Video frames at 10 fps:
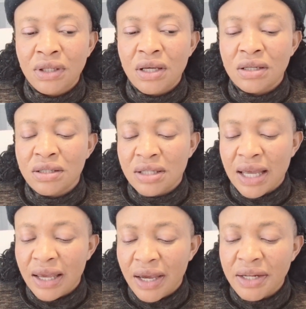It is
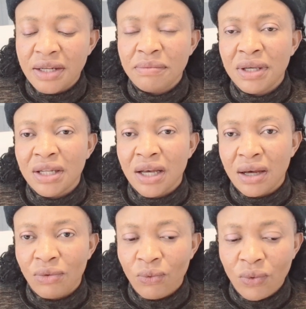the enemy that
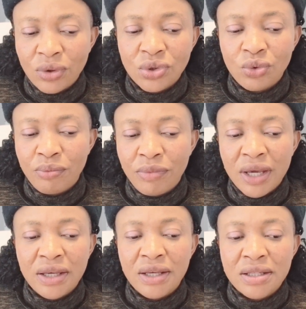want to
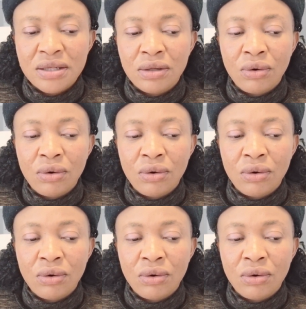make it